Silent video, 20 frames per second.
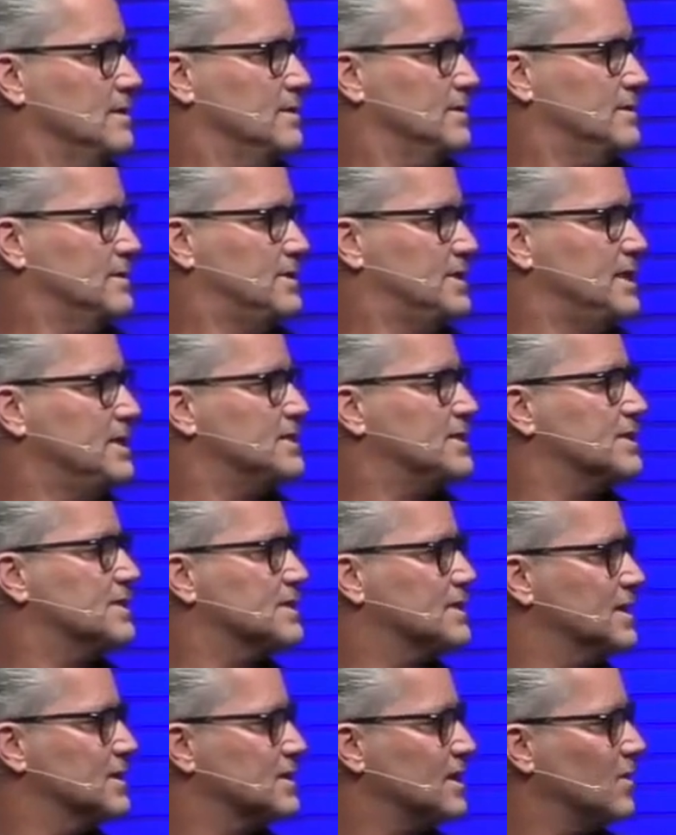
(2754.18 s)
Jesus
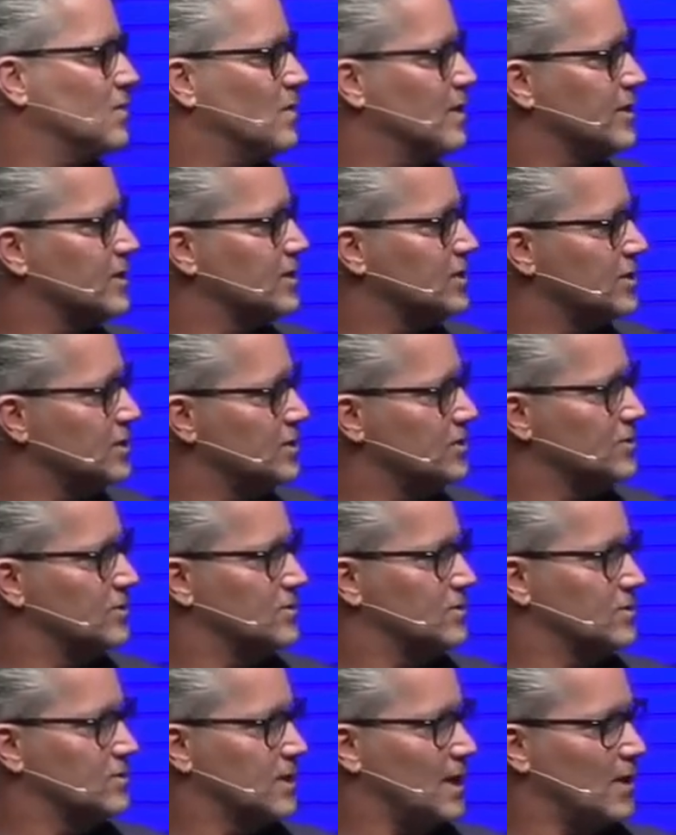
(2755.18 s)
says, I want
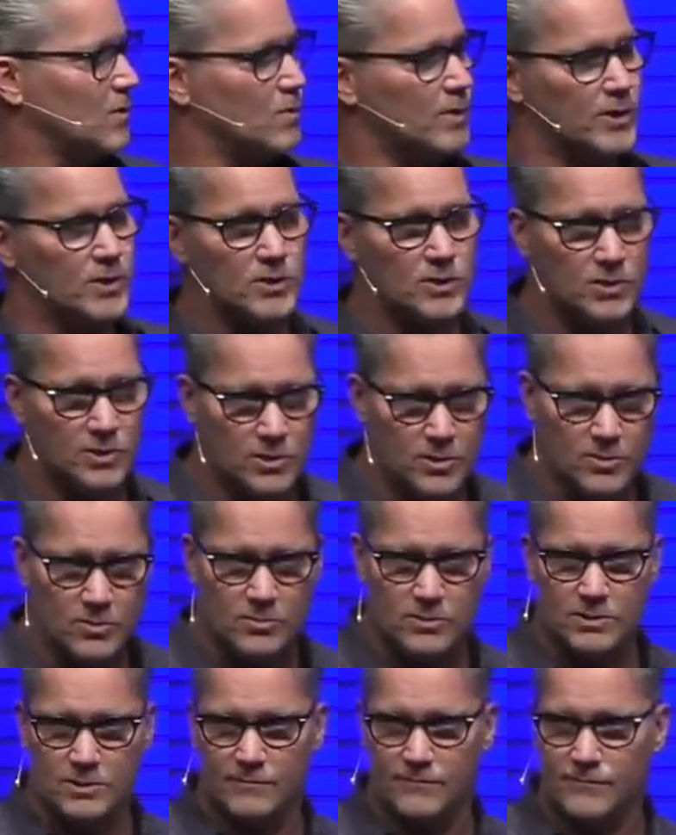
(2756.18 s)
you
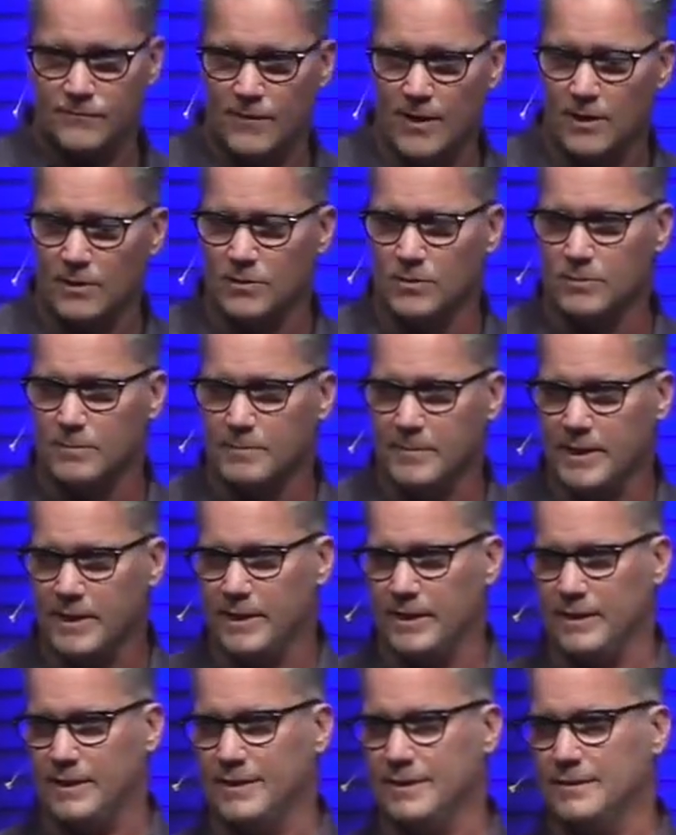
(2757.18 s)
to follow
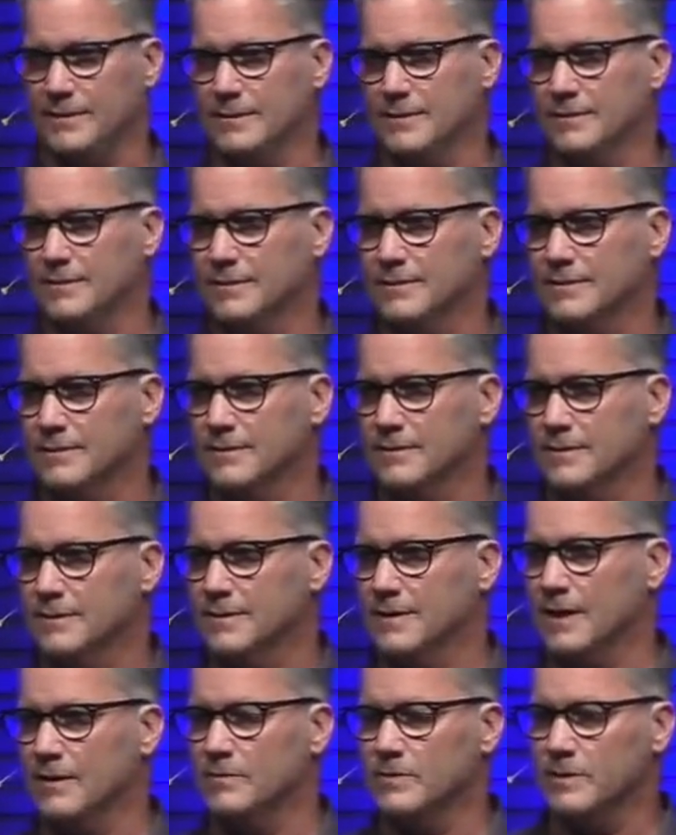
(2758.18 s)
me.
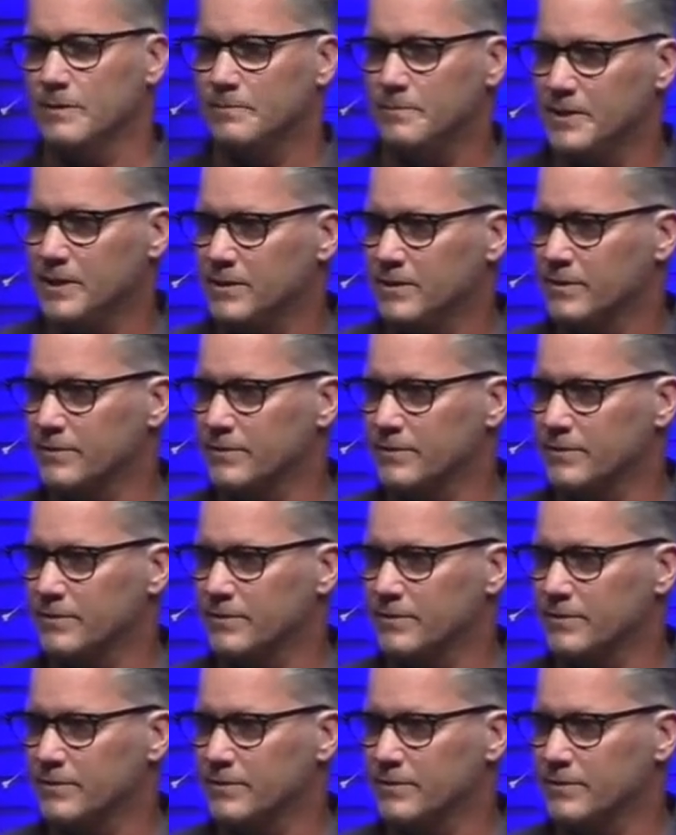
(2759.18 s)
I want to be your